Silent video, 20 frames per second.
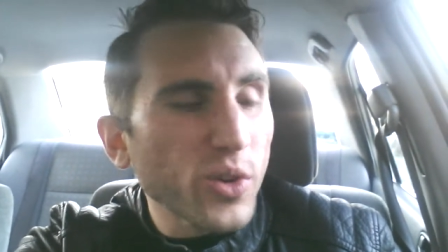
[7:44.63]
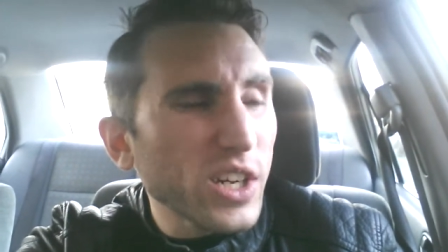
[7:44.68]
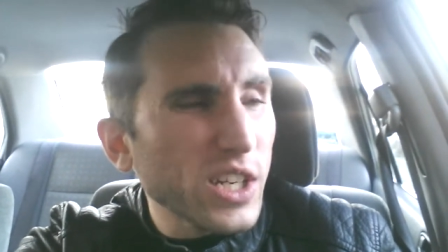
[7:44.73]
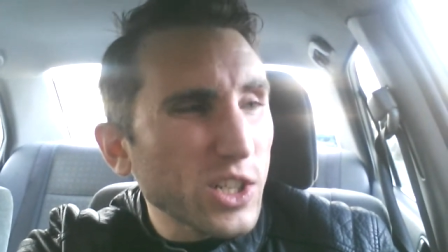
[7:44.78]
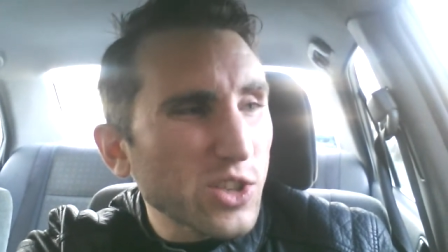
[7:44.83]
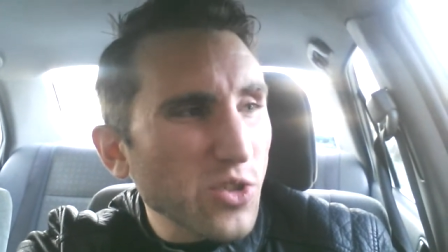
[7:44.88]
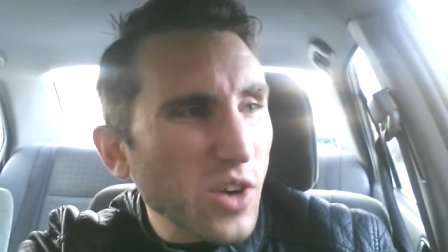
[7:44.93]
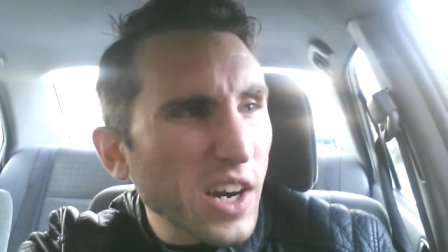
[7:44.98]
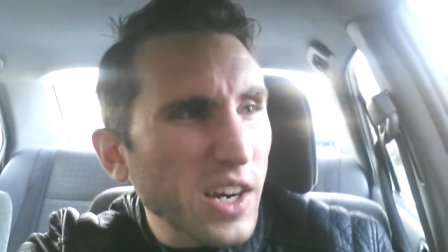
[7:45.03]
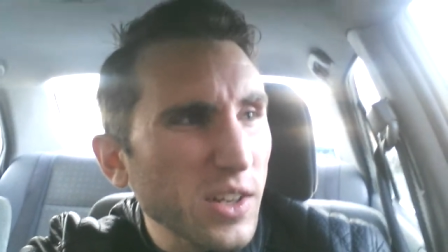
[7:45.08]

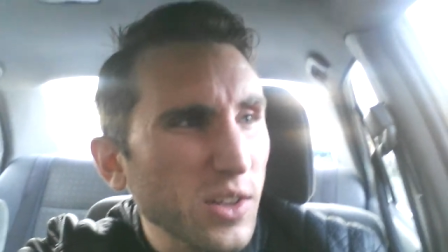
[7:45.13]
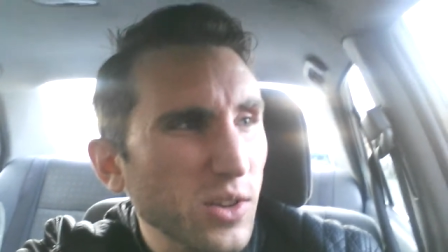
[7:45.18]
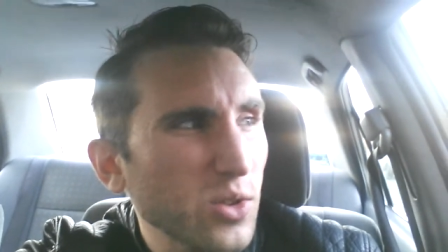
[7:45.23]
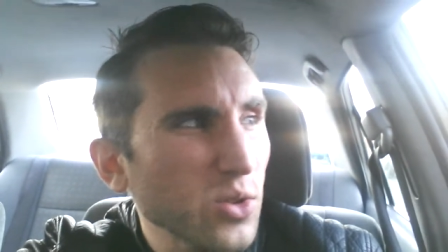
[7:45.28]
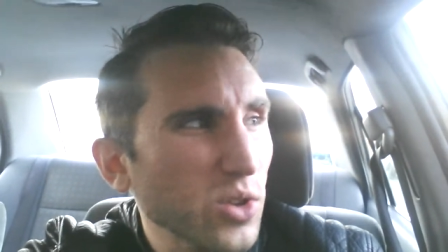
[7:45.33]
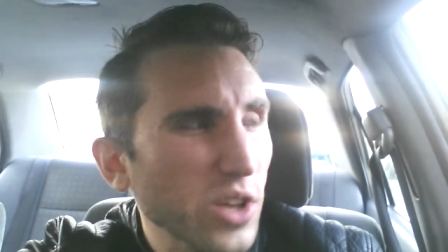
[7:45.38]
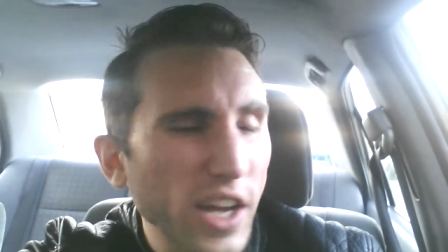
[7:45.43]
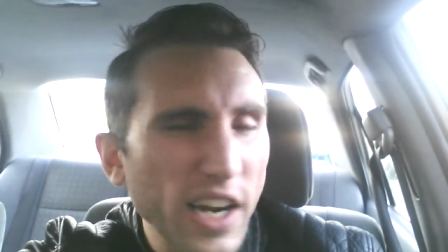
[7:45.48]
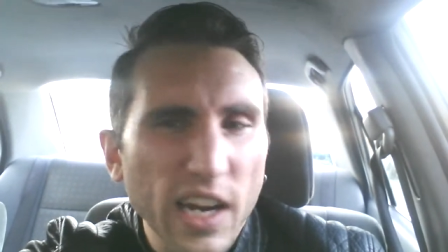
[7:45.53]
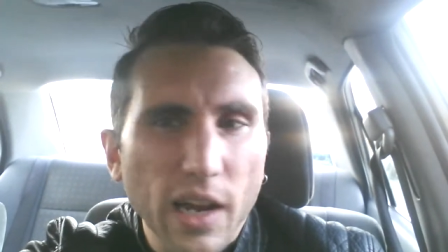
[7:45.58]
They try to
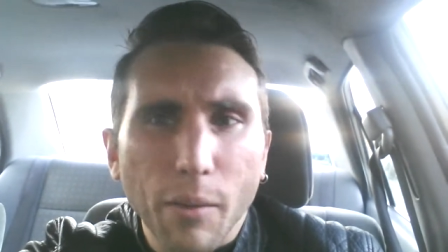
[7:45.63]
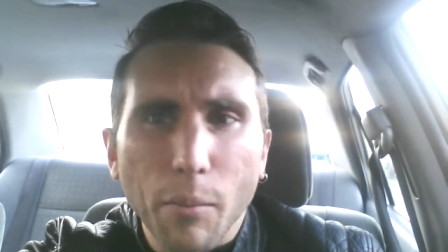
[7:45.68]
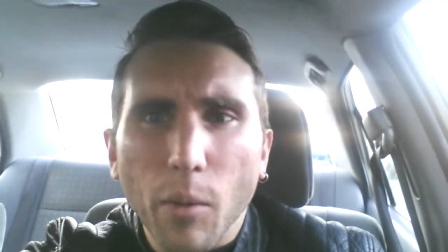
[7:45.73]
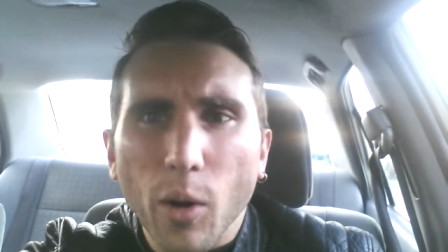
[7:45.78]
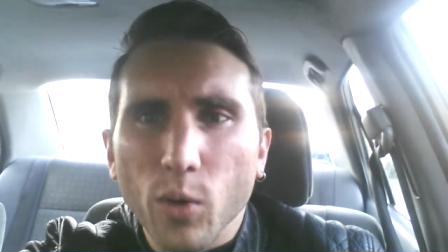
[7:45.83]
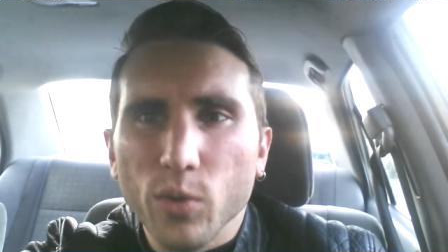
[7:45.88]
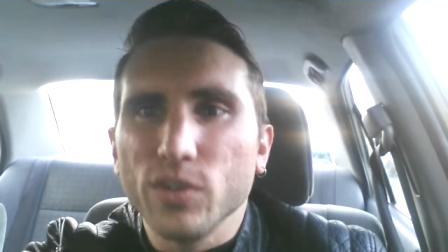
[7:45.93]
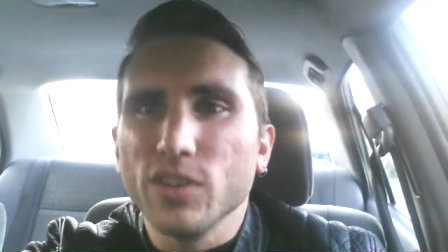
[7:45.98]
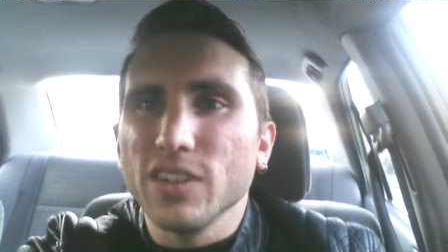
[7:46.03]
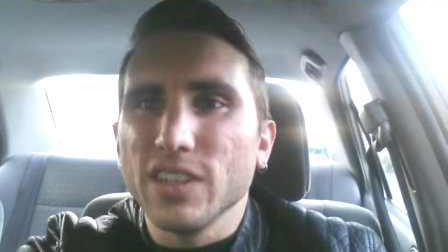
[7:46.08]
do like a
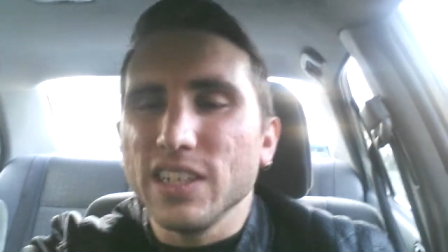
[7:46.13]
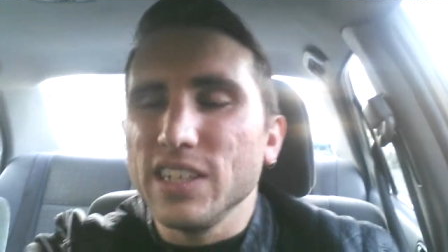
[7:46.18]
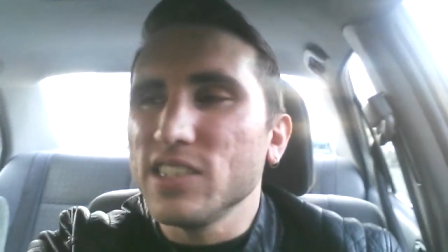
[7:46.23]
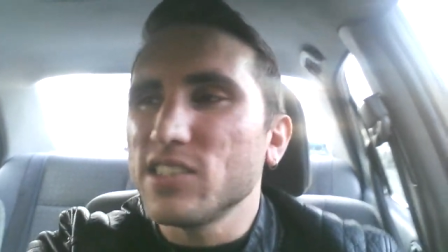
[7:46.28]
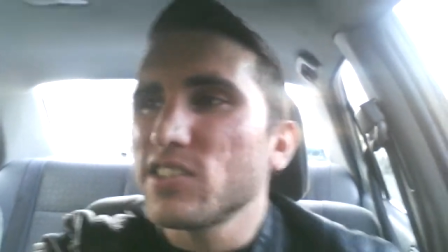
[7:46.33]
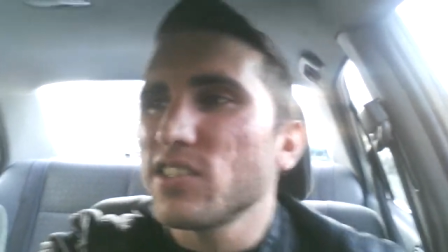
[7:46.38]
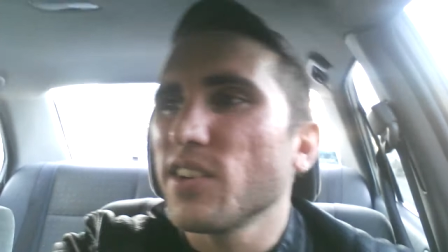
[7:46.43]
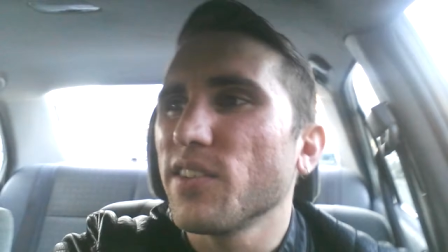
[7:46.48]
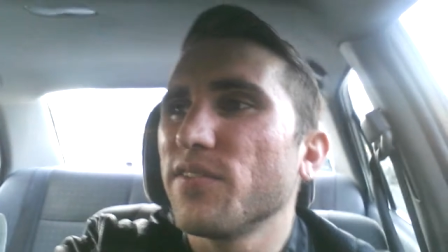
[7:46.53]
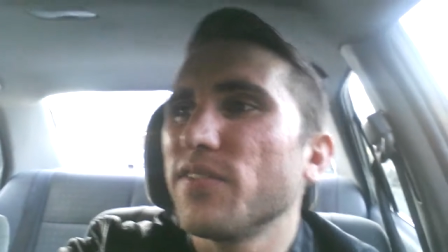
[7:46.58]
Mona
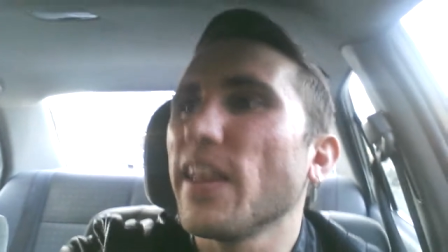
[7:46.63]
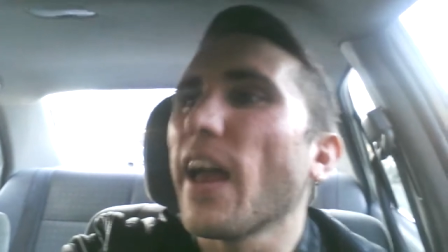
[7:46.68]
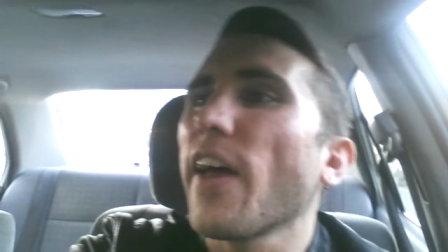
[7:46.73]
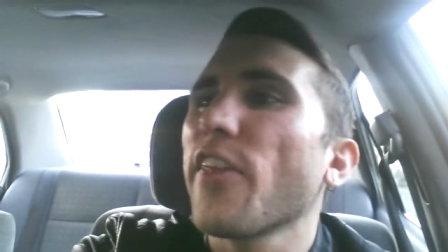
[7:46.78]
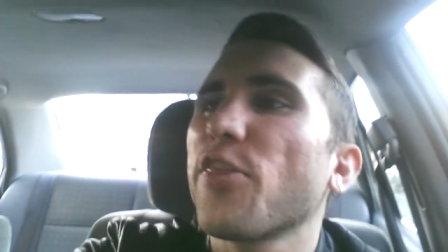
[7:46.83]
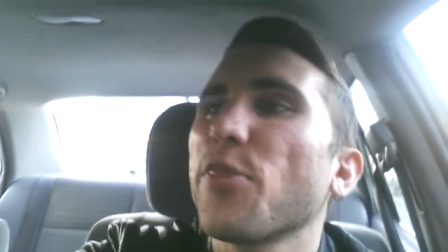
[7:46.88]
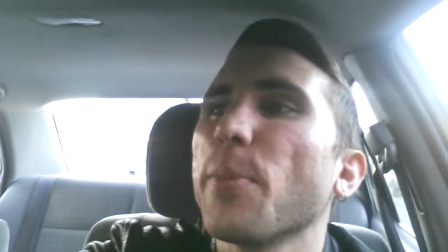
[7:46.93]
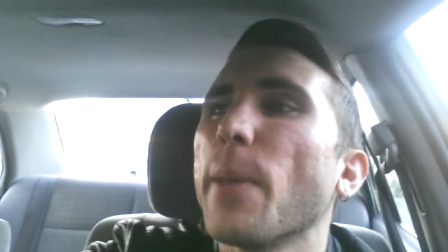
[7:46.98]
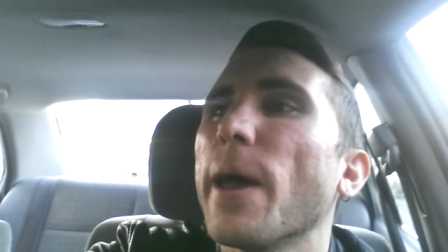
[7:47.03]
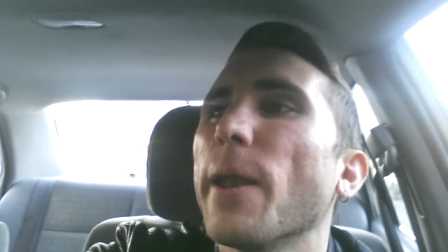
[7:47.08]
Lisa of
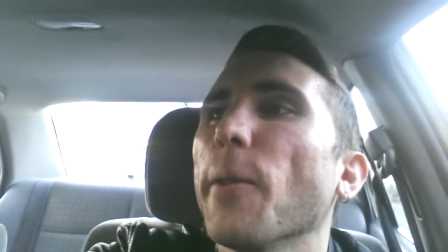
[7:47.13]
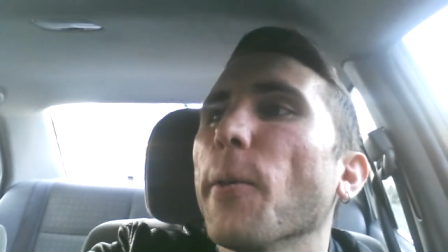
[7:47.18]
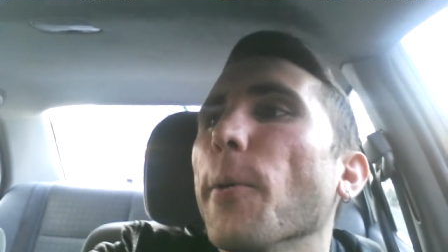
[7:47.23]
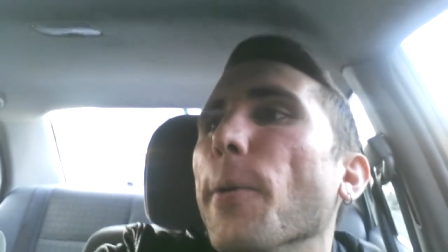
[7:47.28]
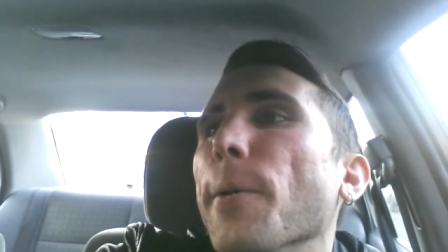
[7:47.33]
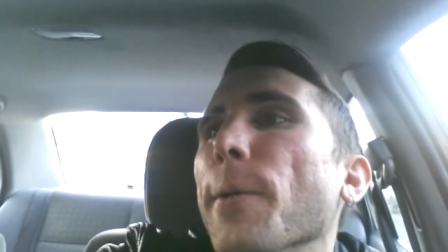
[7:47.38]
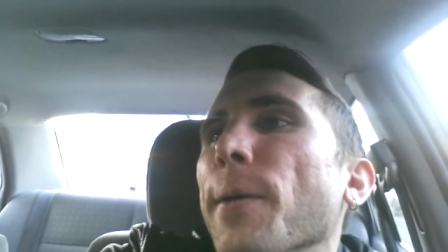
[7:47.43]
death metal.